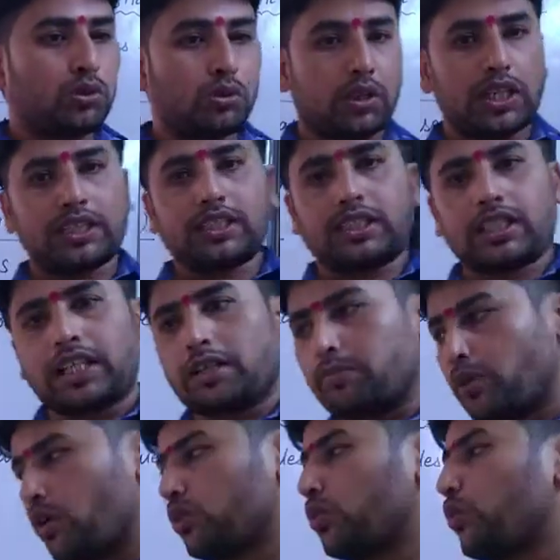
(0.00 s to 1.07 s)
should I say
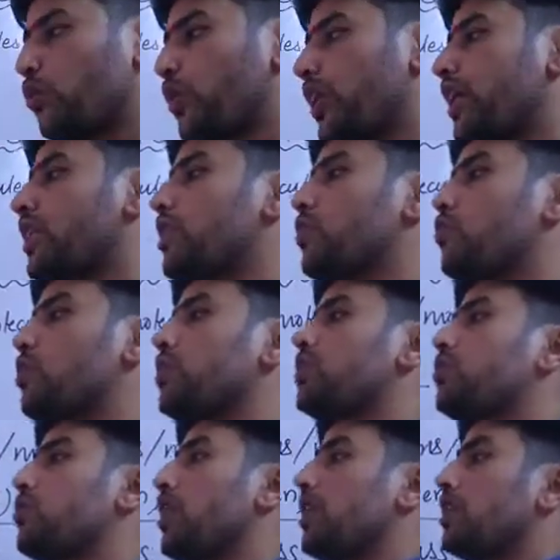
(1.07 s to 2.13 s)
about the weight and what
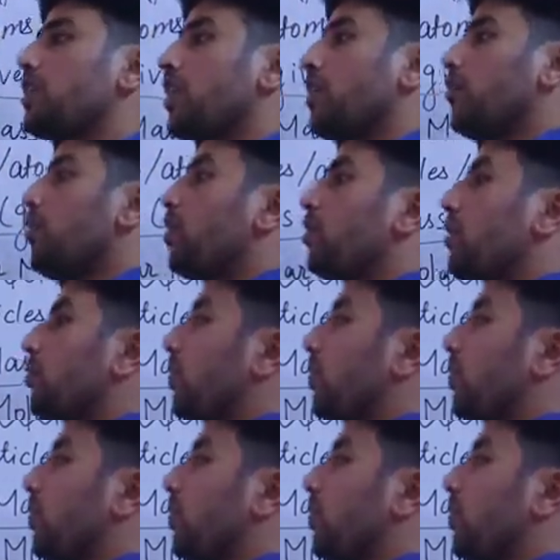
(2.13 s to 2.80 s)
should I say about the